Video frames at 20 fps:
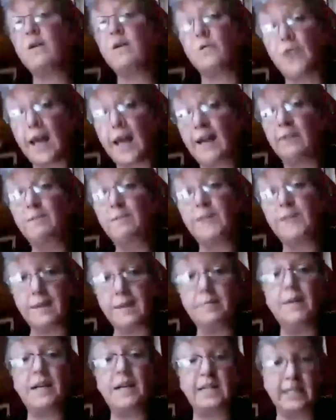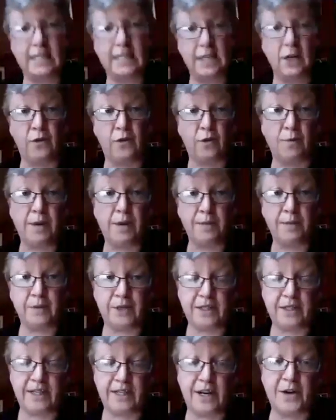oh, that'll be much easier for
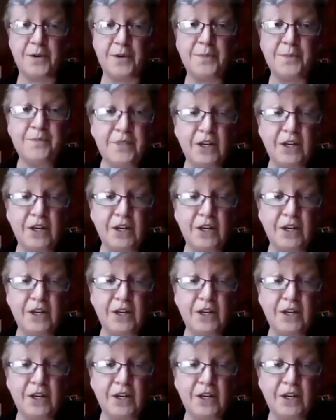people to sew.